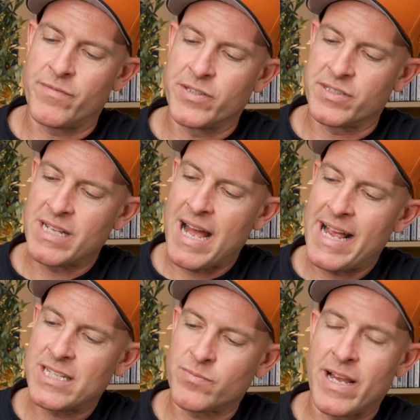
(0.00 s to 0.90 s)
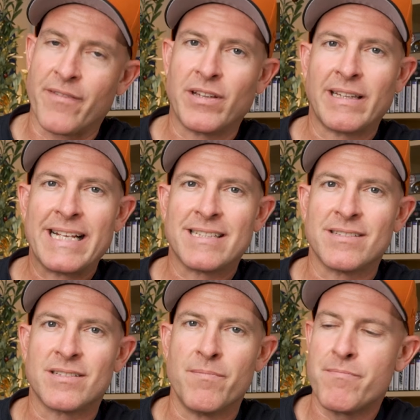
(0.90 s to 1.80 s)
feels nice. We have the
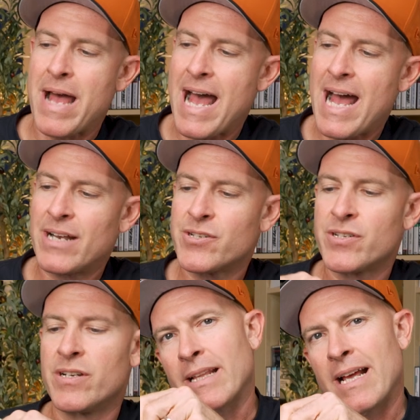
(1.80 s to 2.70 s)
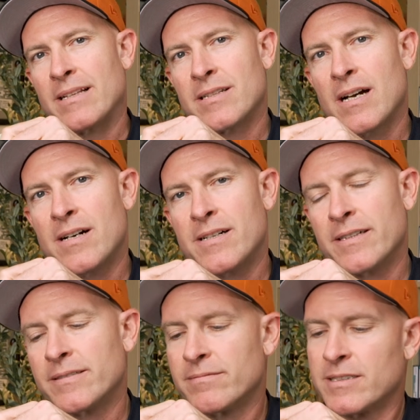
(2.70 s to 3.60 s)
laces to match. Got that
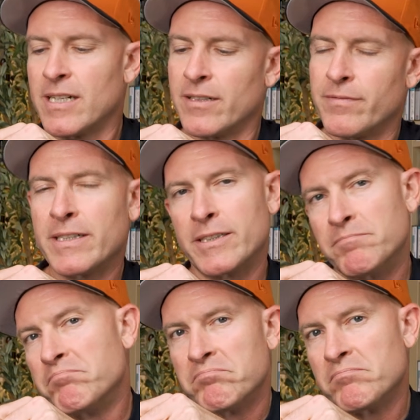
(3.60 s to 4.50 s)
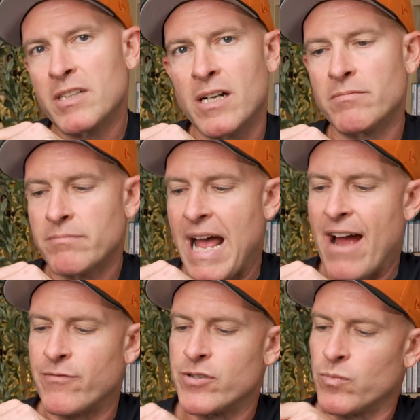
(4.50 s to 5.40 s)
tongue feeling, you know,
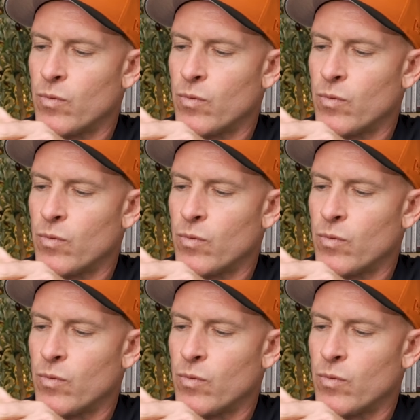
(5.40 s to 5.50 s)
average